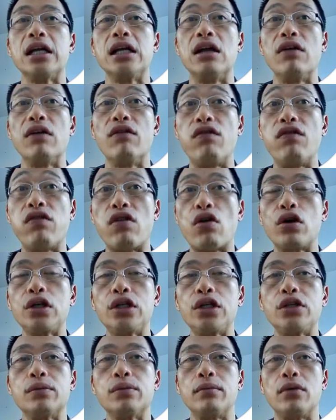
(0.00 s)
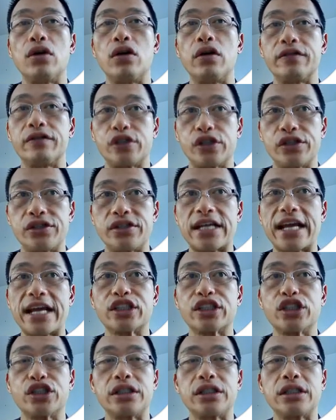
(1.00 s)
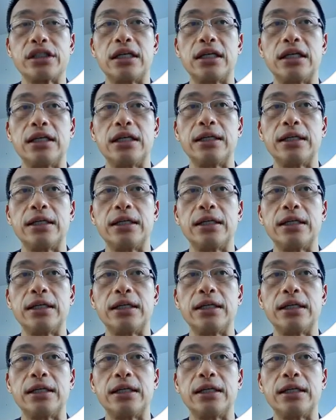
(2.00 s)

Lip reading: the volume of transaction